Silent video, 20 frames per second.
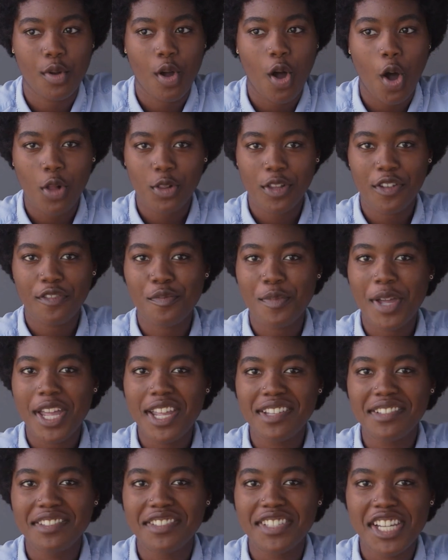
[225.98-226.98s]
all of
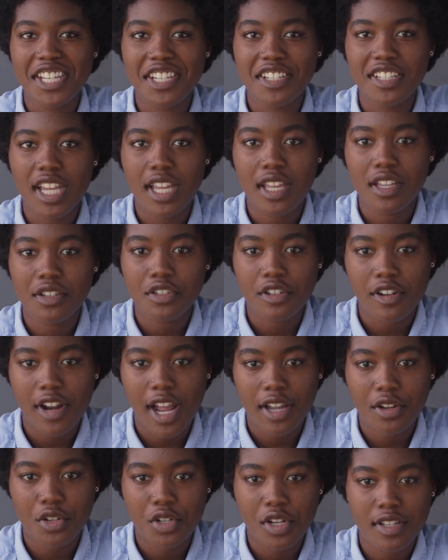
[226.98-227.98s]
my day-to-day
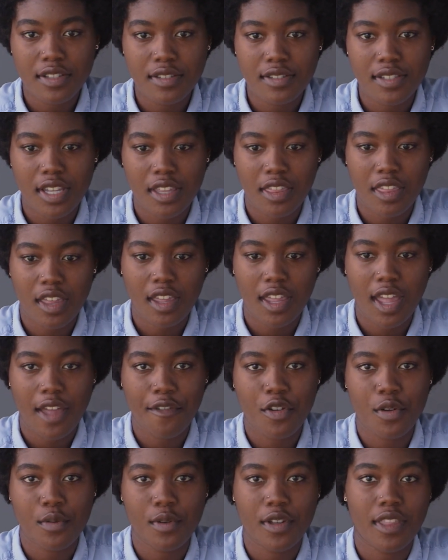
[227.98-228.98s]
interactions. I think
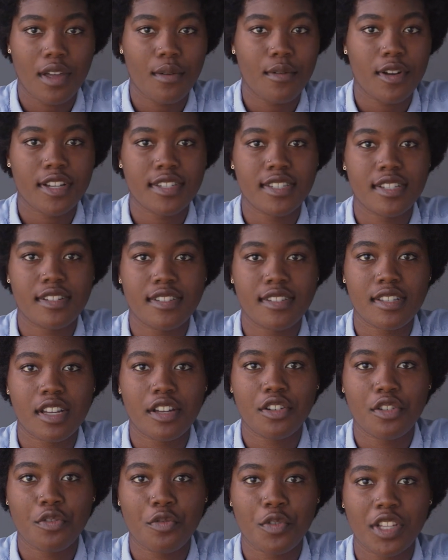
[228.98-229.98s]
everyone that works at
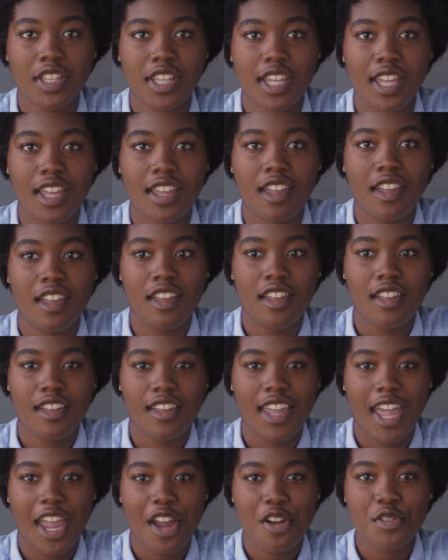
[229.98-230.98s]
Asana really
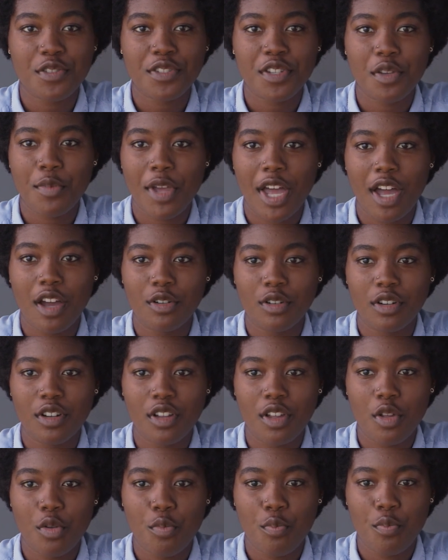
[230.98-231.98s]
cares about
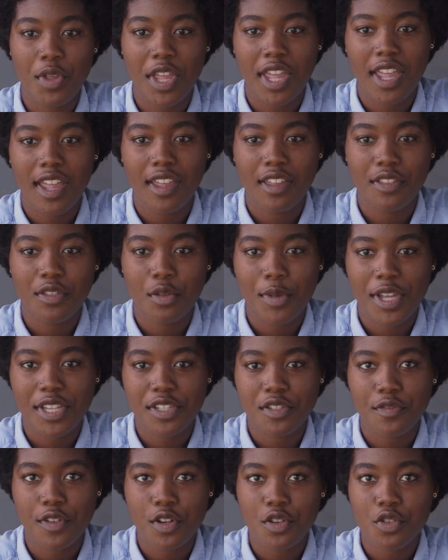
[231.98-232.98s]
being the
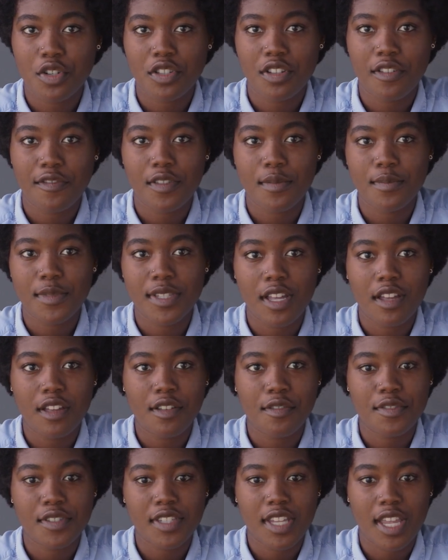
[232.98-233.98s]
best version of
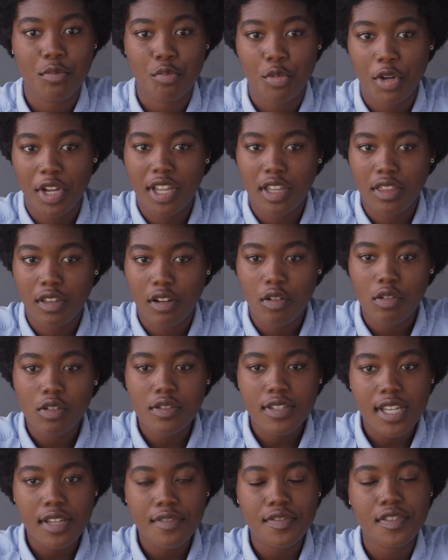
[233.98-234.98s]
themselves and bringing their whole
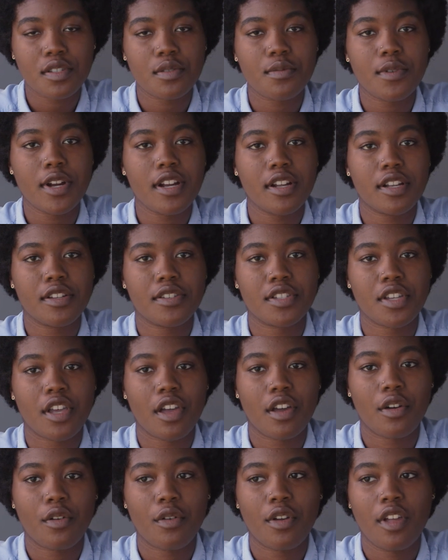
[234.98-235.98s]
selves to work.
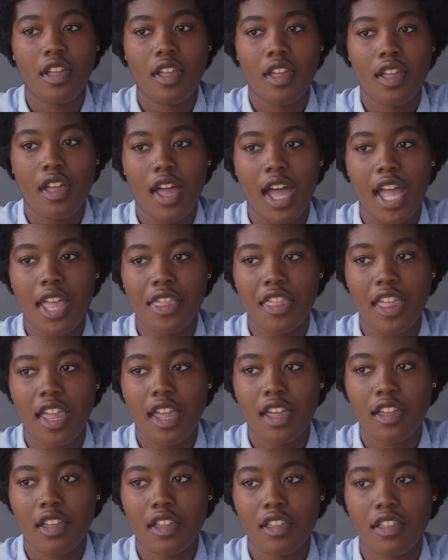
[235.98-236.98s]
So I
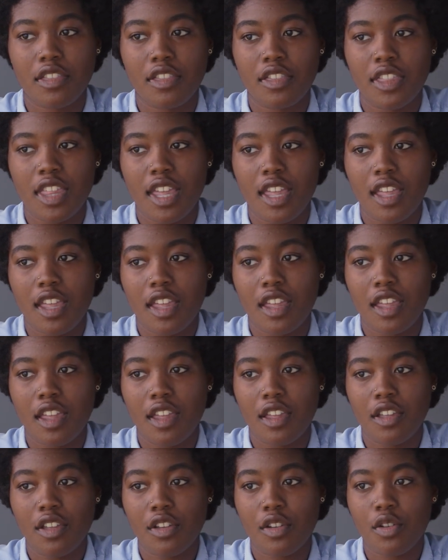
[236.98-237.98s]
think
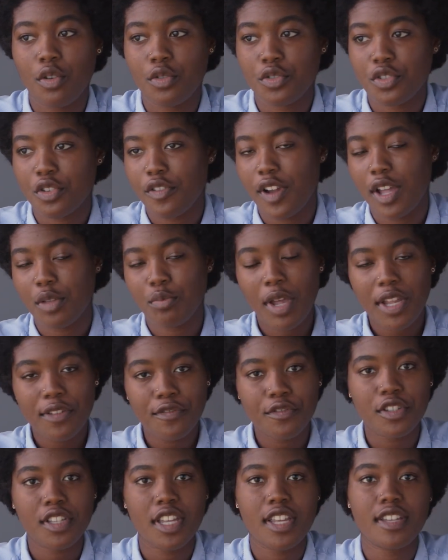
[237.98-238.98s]
the culture around
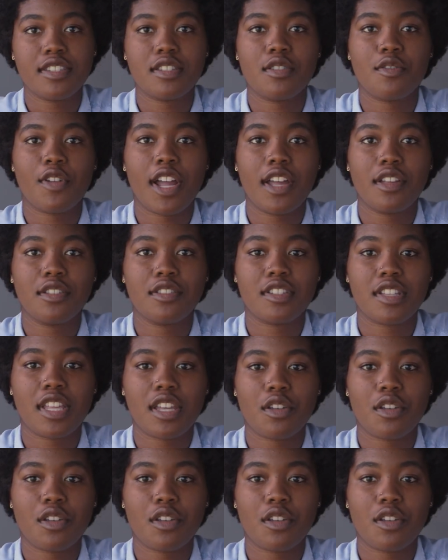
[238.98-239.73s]
mindfulness, around